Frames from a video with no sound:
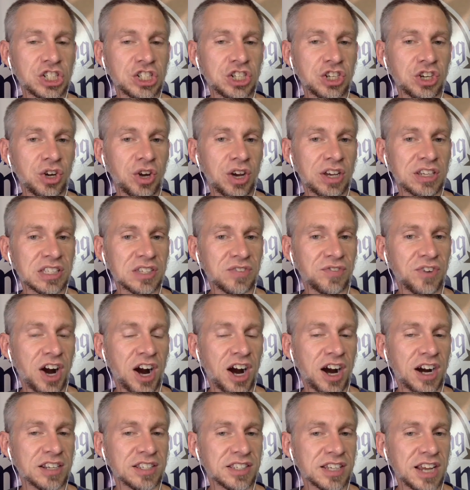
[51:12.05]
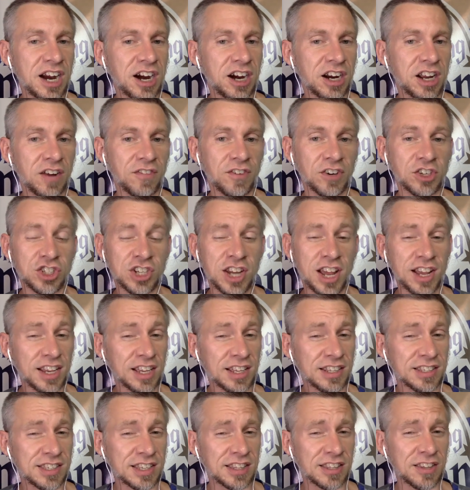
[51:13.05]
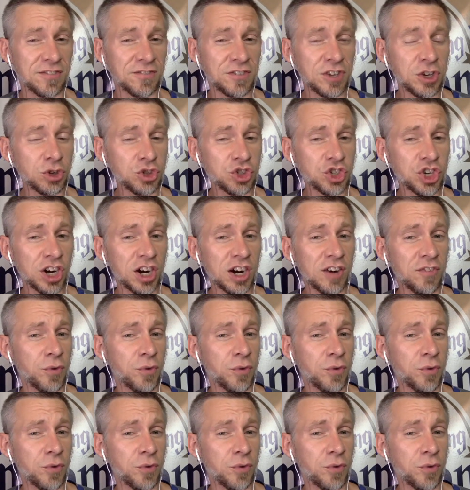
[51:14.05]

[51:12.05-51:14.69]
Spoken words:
do as far as caregiver check-ins in the future,